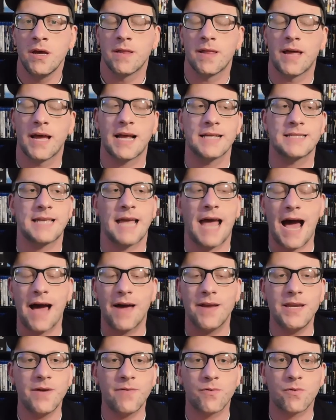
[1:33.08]
Like I said,
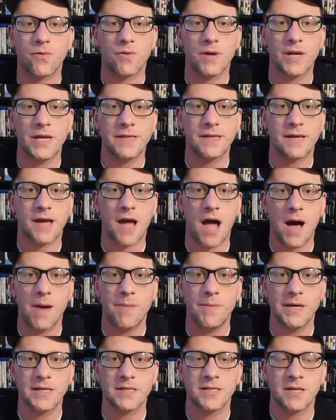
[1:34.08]
I never read the
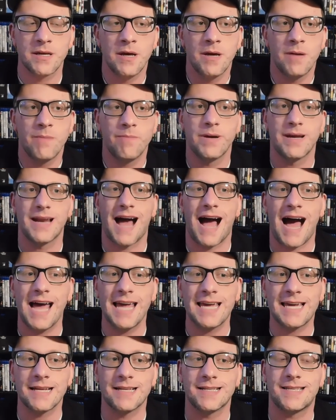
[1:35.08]
comics, but
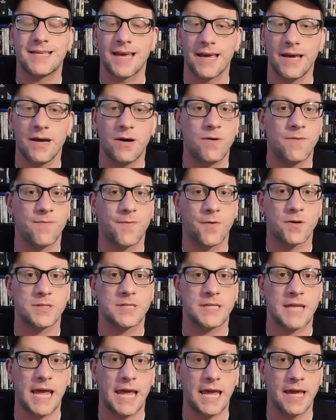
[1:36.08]
I could tell
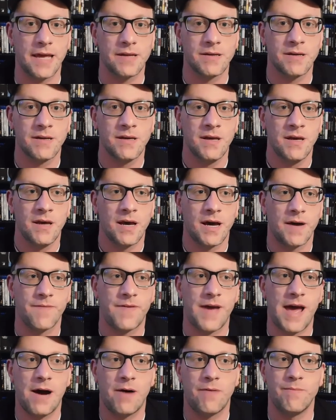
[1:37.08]
firsthand of
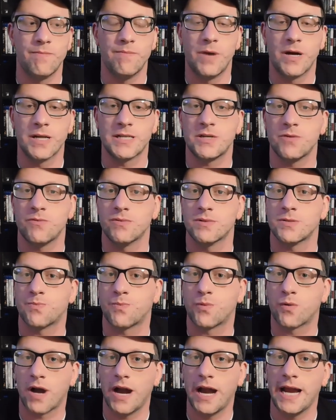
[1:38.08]
how much it was
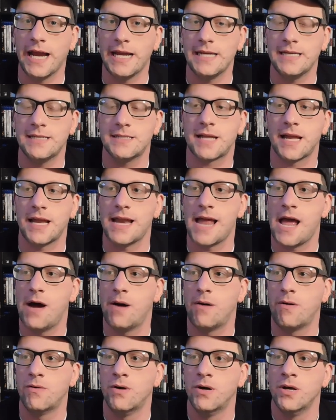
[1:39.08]
praised and
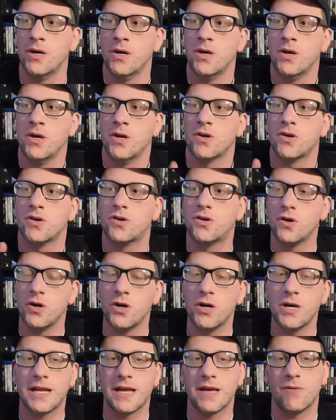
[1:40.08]
how
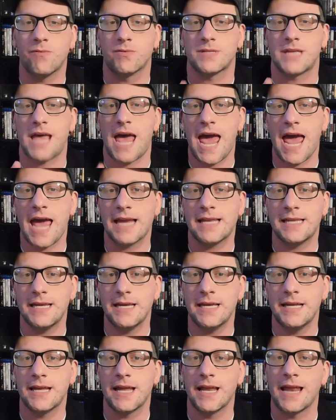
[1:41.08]
good it was
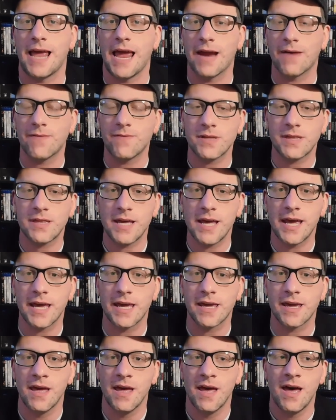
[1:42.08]
acted and
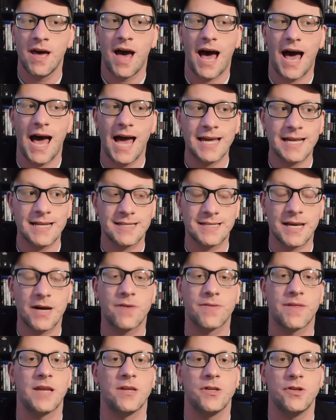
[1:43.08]
everything. I can
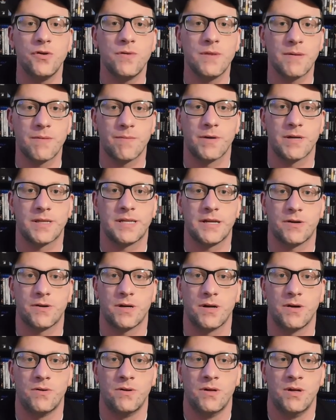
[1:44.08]
tell they knew their
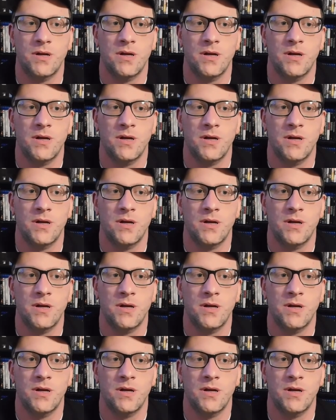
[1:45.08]
material.